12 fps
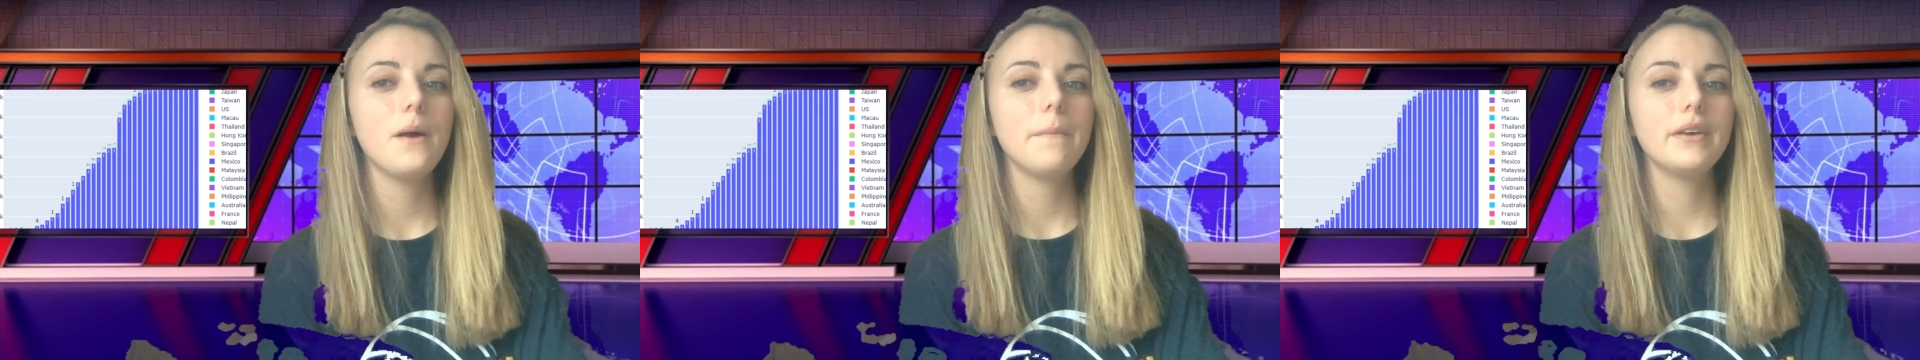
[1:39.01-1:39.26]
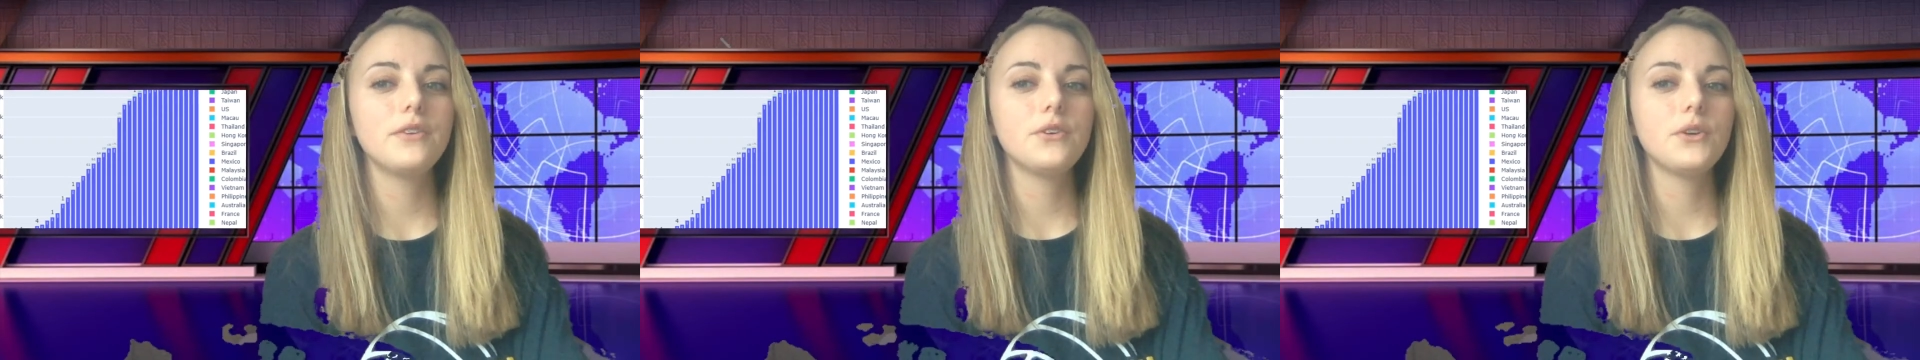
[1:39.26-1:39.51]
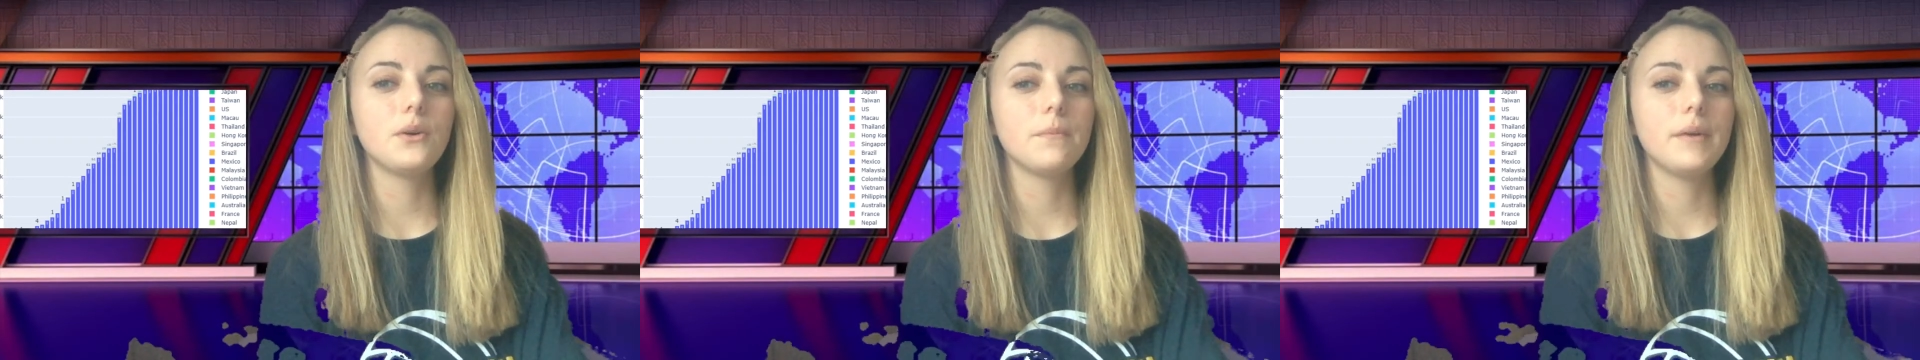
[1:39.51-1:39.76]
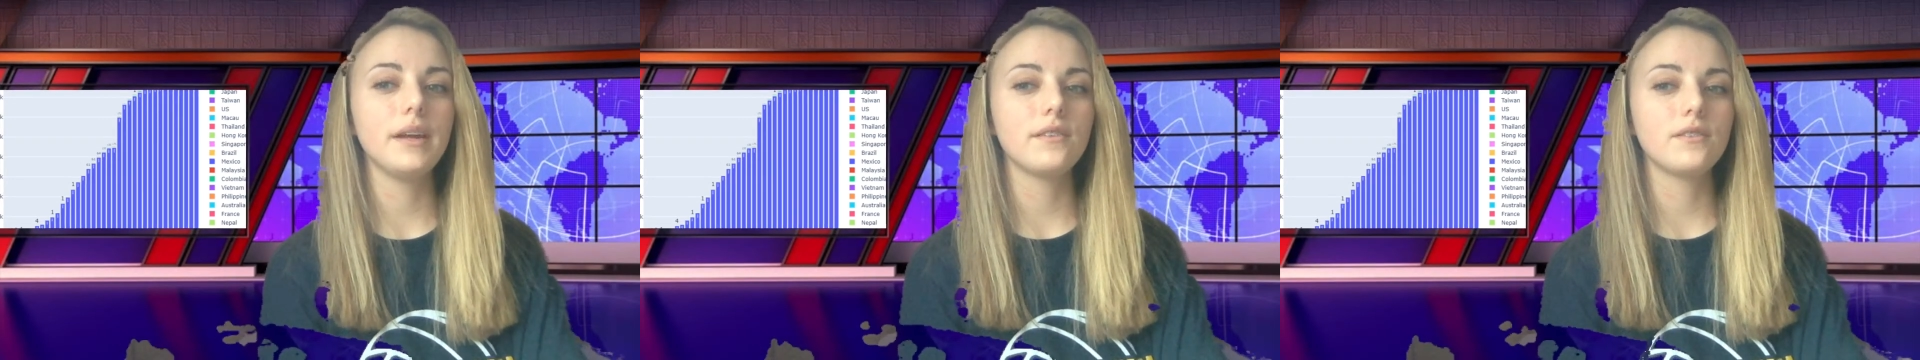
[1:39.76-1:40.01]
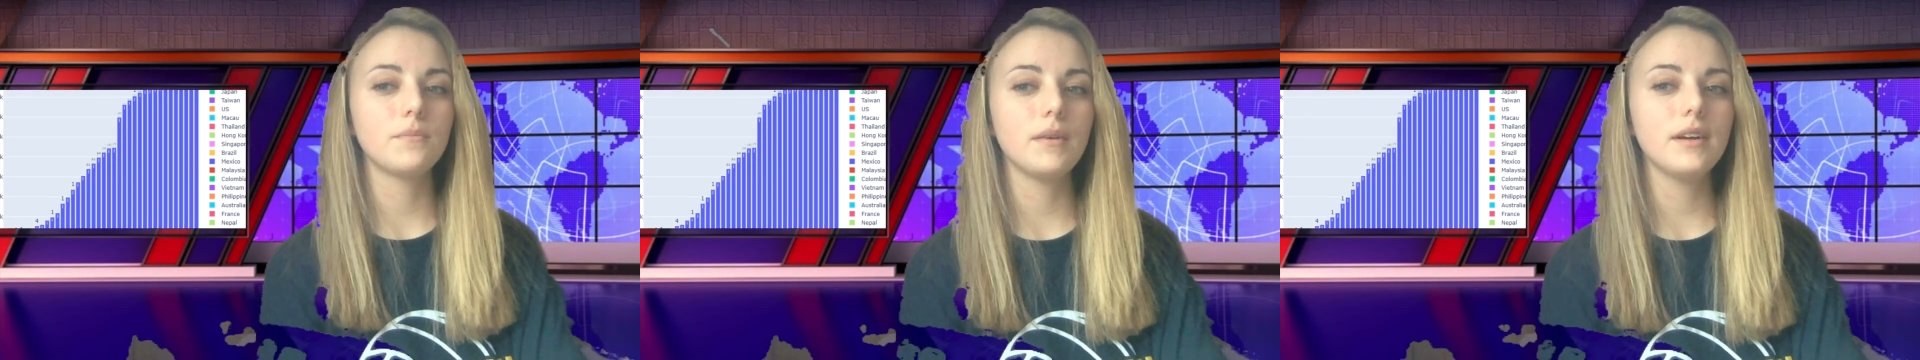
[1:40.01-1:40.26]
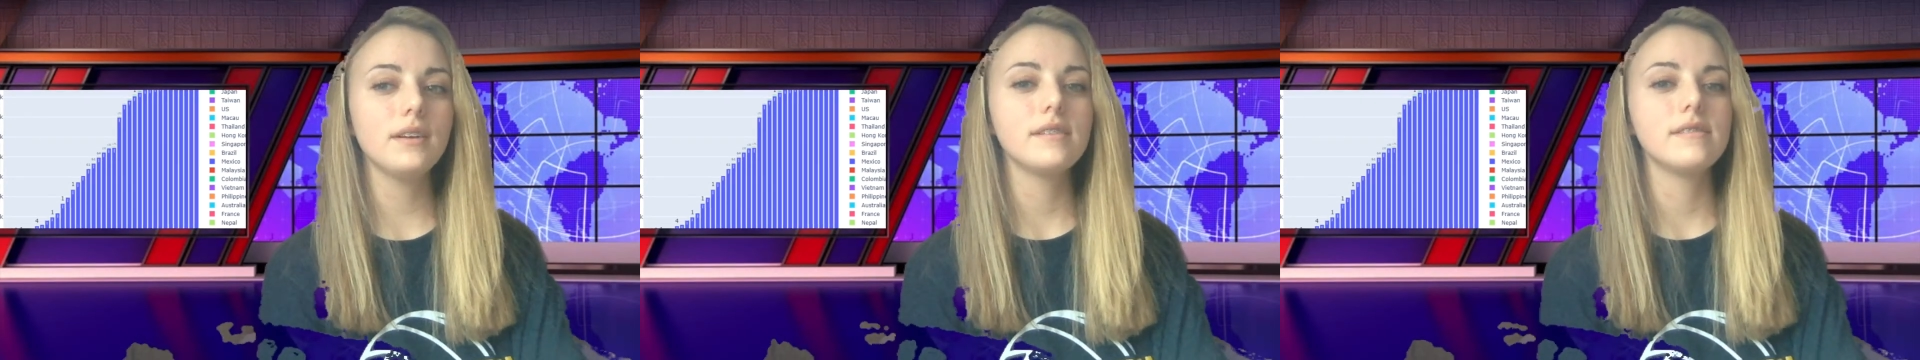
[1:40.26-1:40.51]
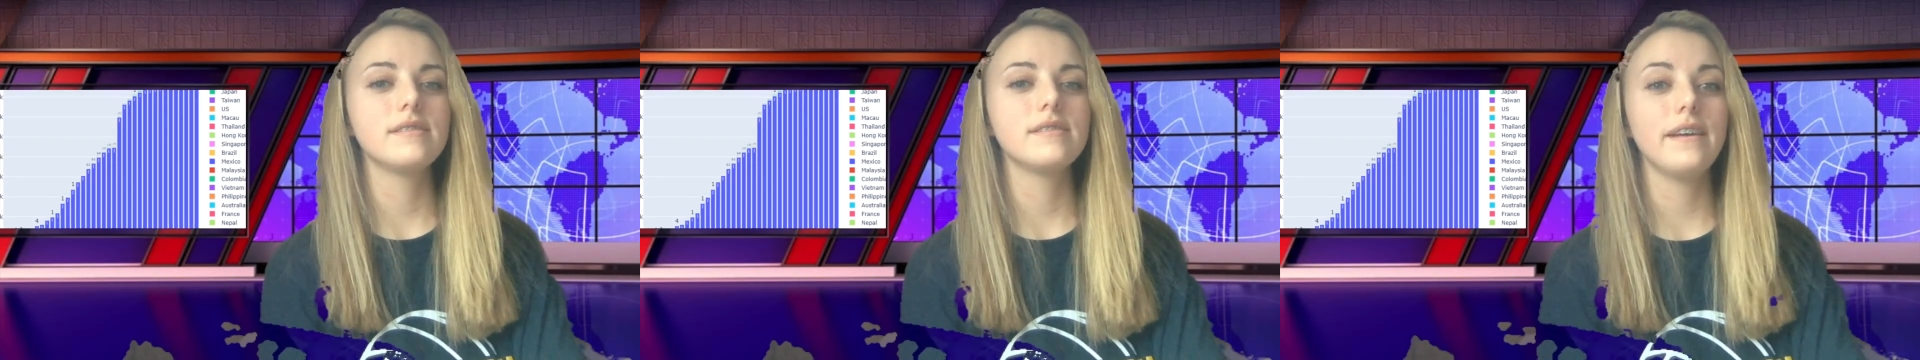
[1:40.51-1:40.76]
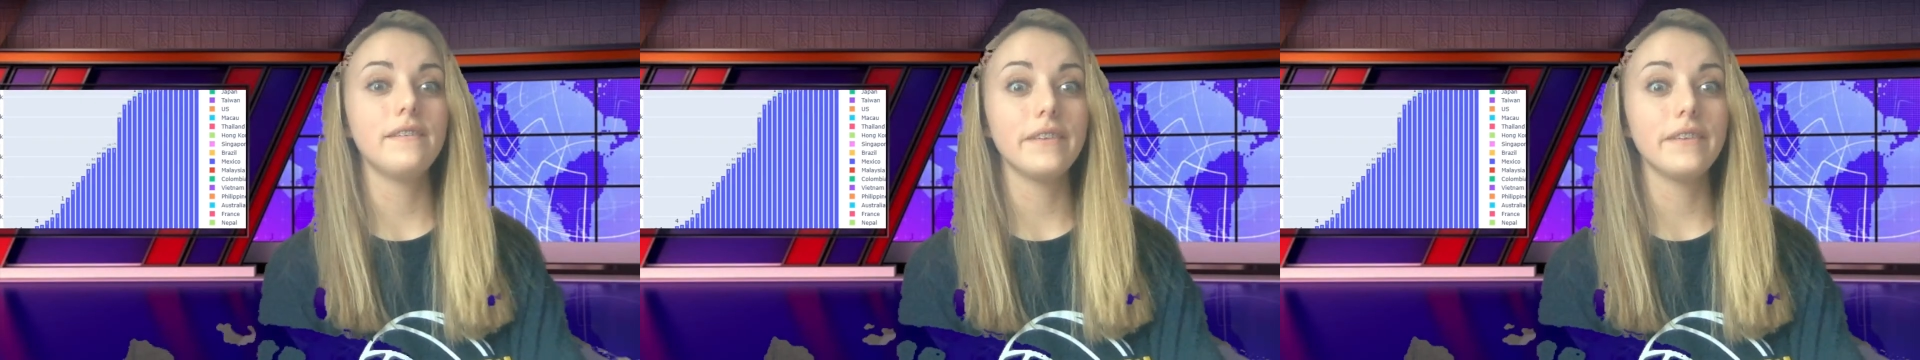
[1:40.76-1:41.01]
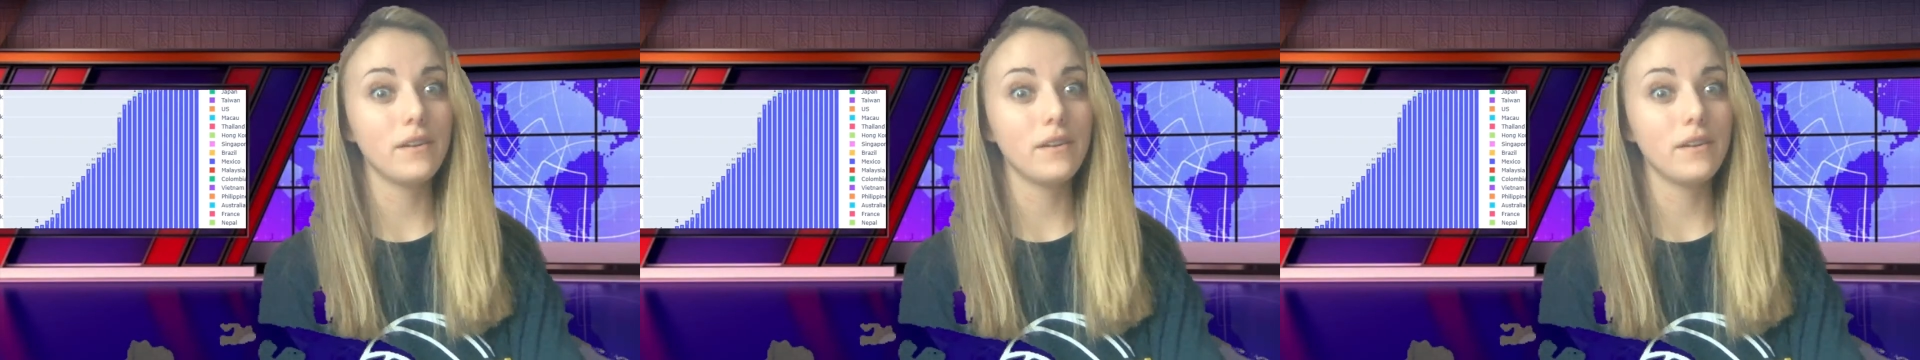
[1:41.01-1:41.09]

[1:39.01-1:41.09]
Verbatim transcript: Make sure you're being smart, safe,